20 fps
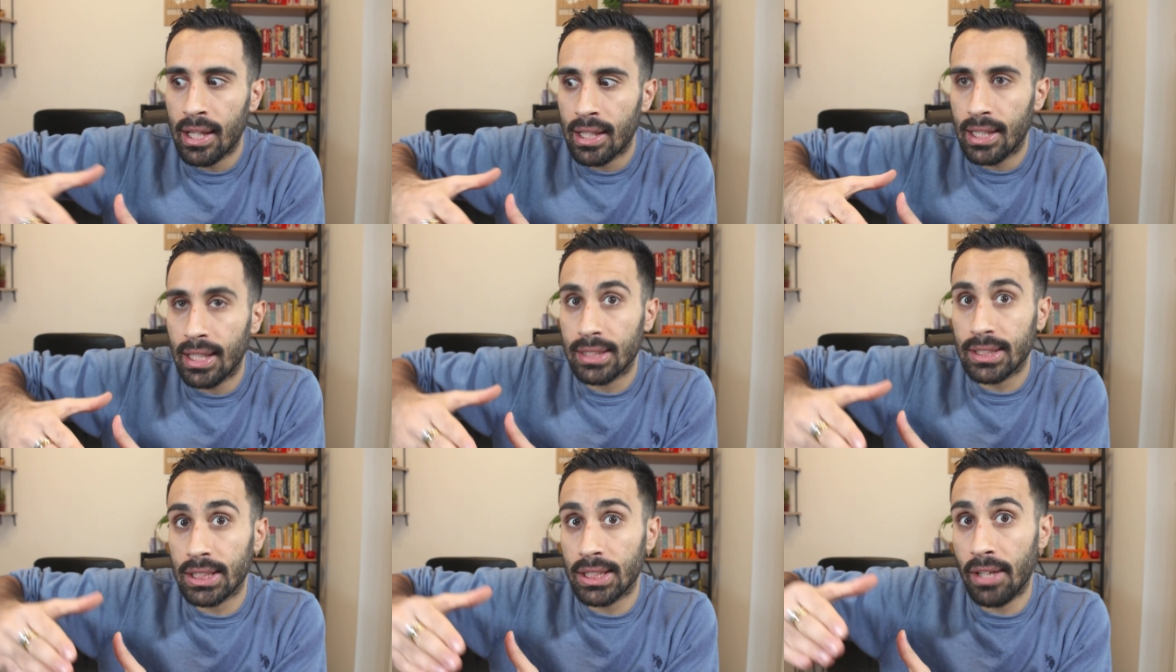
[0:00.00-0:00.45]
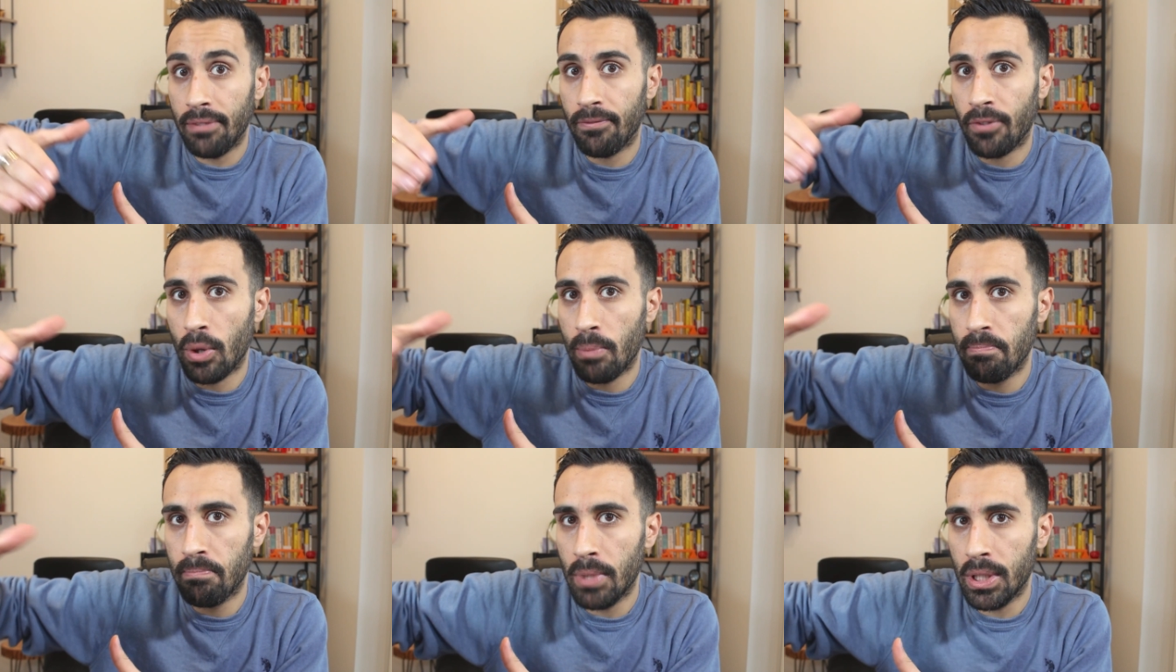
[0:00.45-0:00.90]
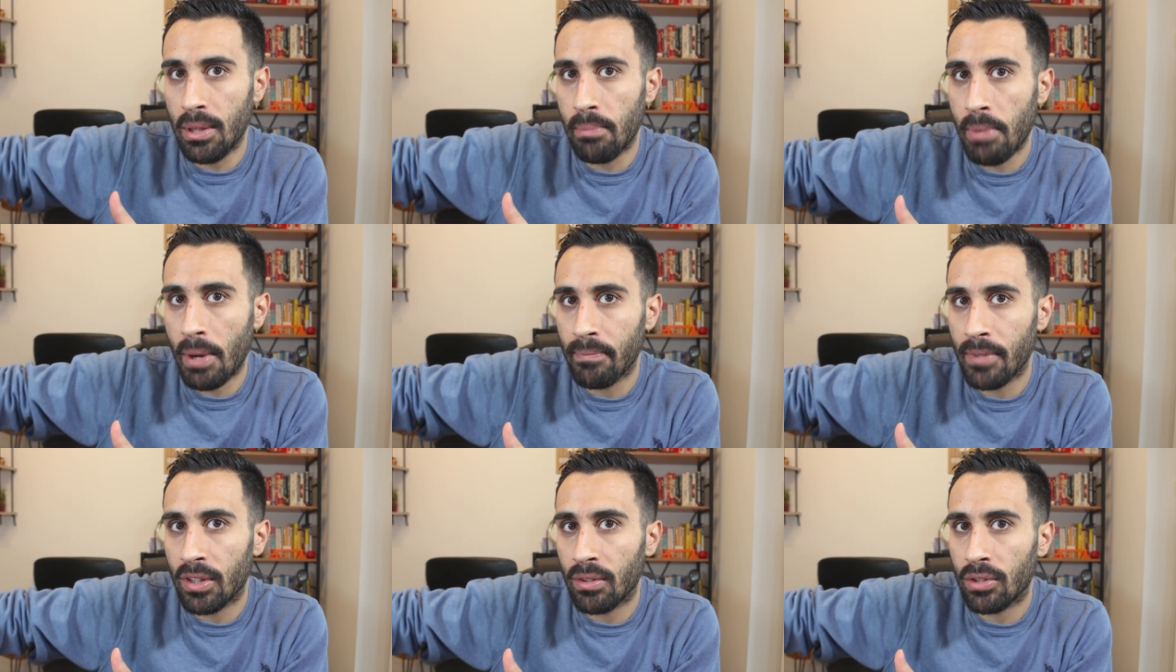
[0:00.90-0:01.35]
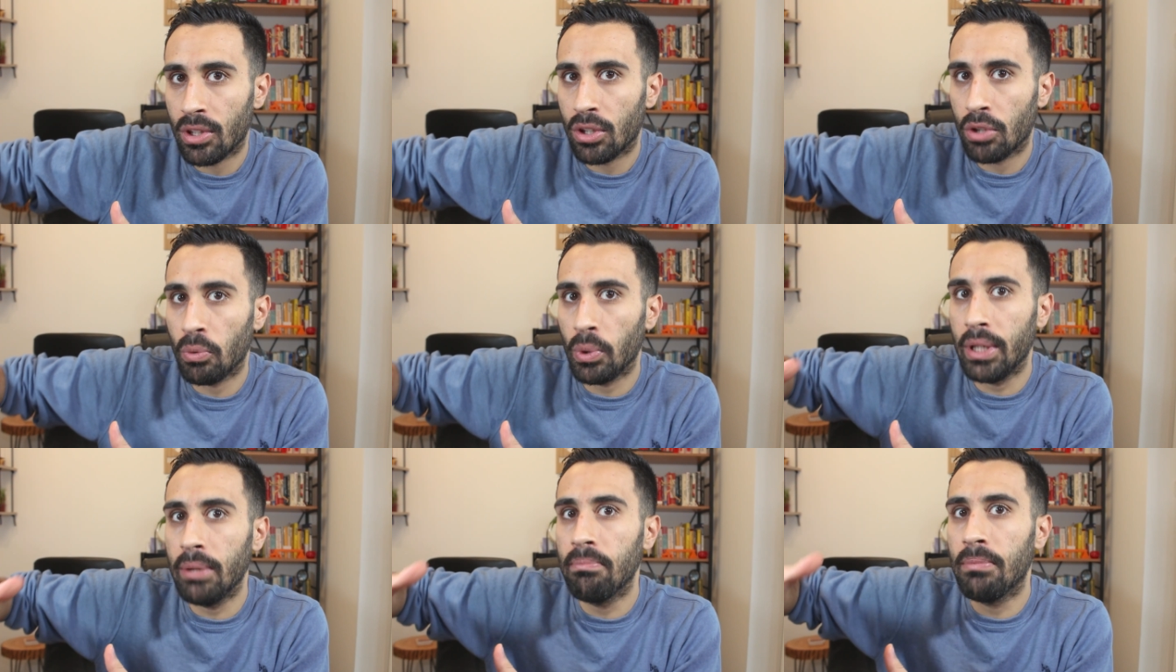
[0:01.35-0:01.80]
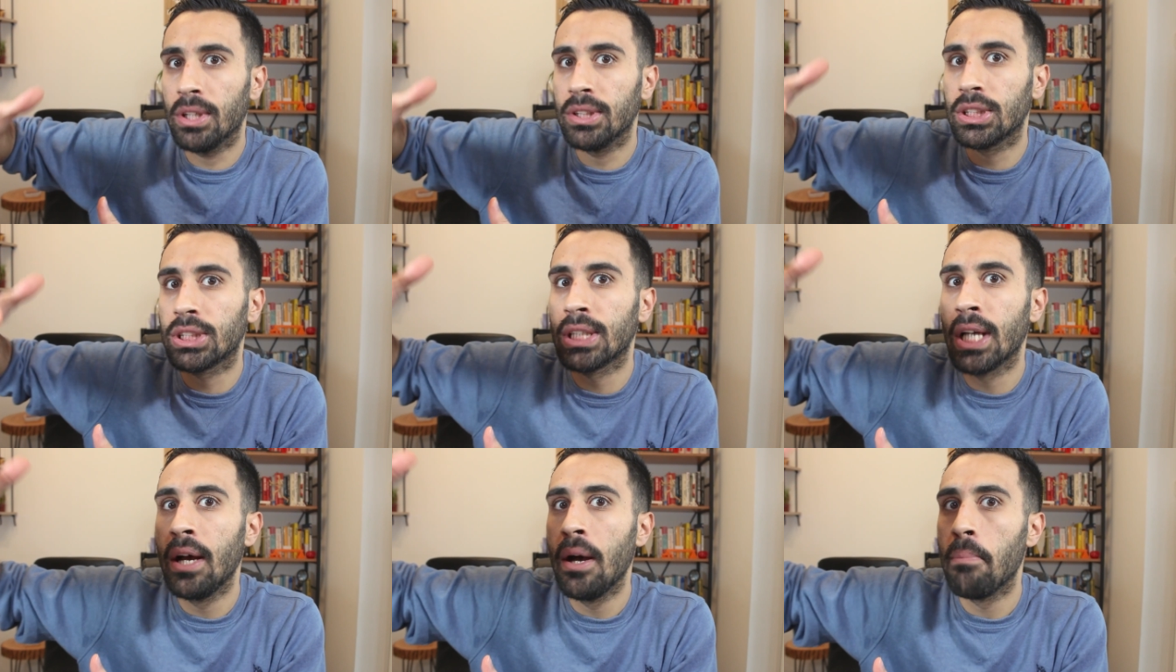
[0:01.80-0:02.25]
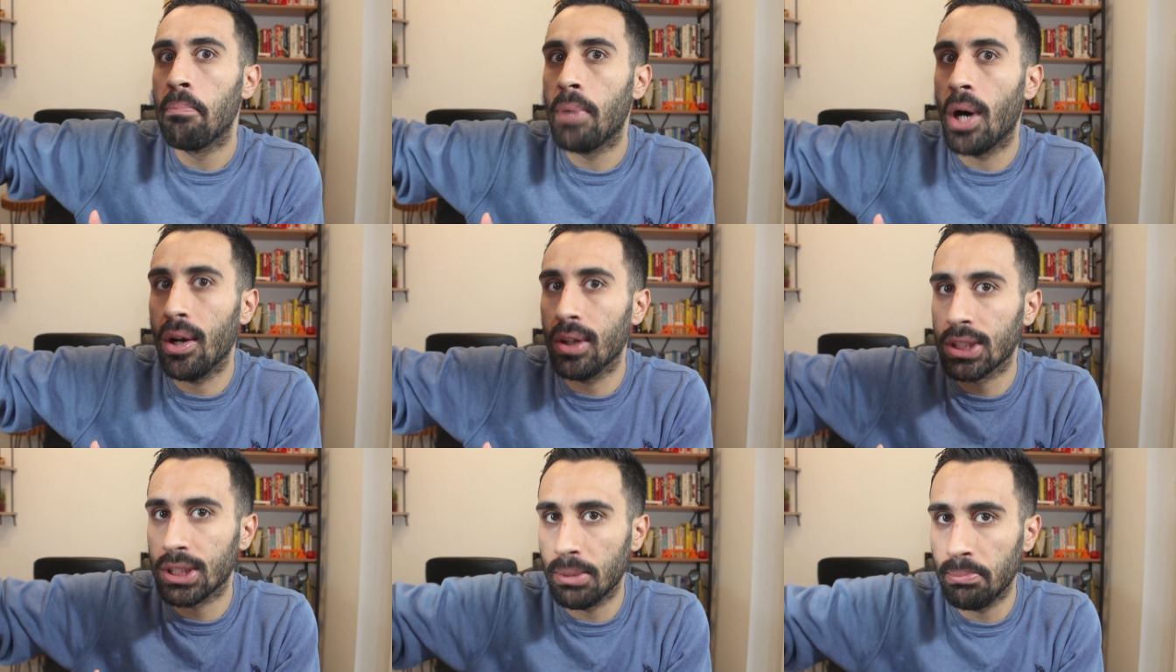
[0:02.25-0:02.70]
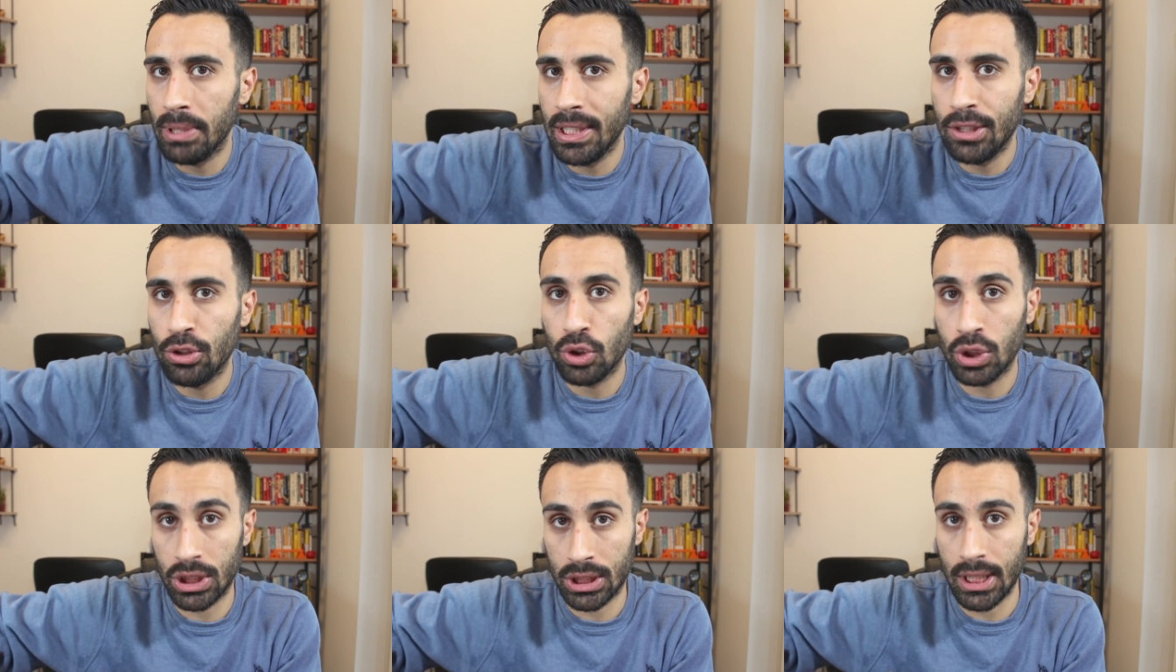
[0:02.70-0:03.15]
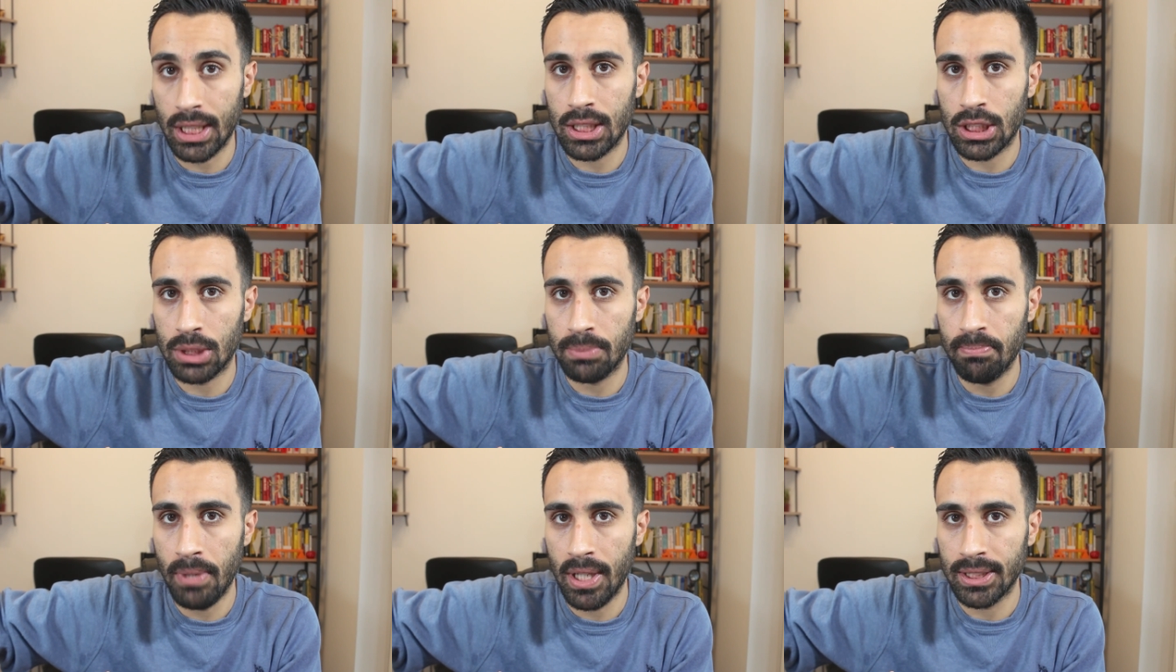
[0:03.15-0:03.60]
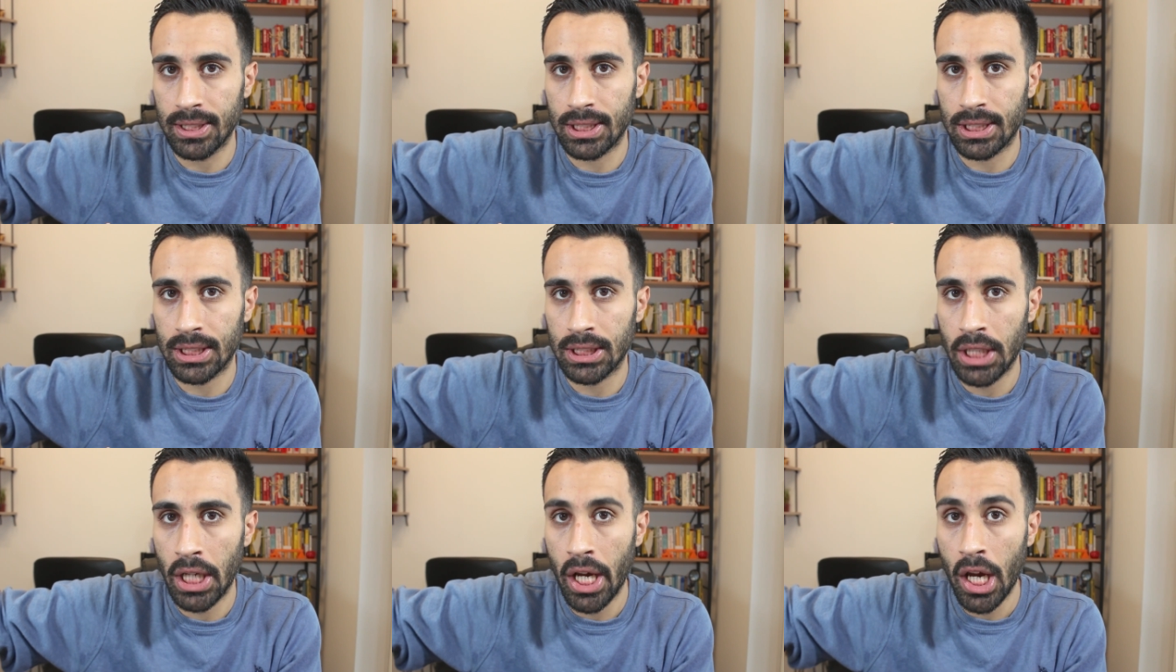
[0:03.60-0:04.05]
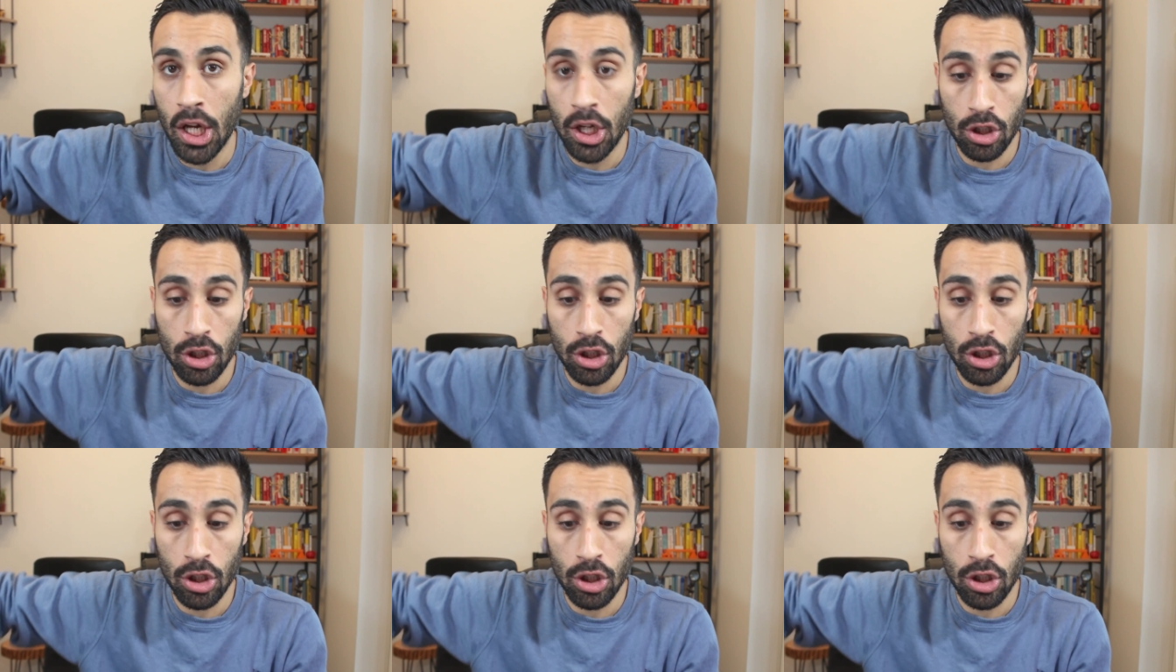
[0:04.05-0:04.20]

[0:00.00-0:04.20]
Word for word: let's say for a minimum of three months, possibly to six months.